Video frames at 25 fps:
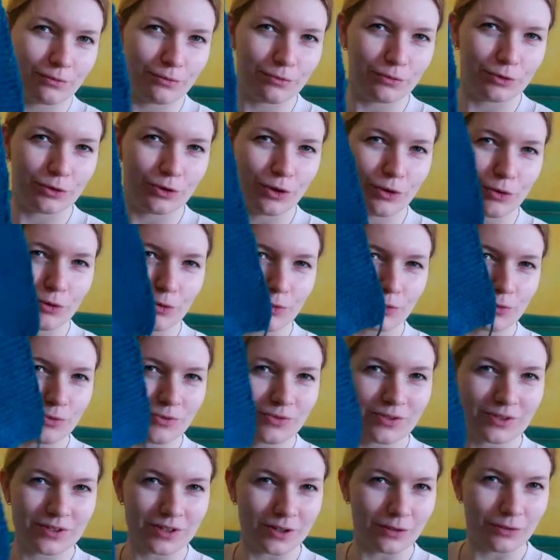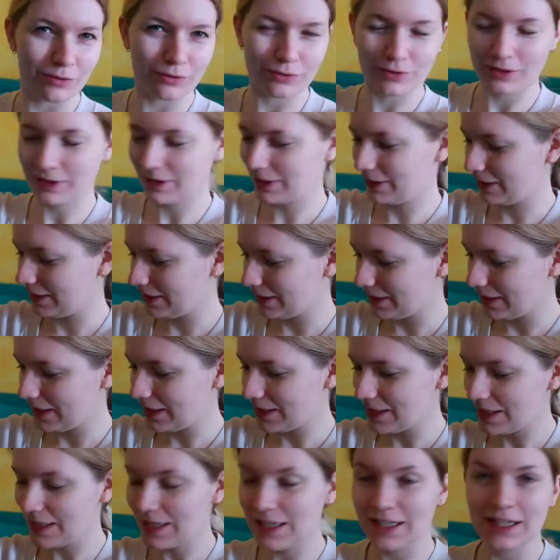rows of
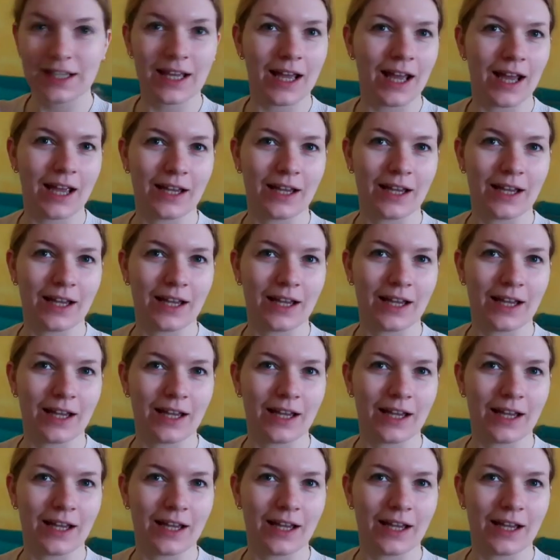knitting.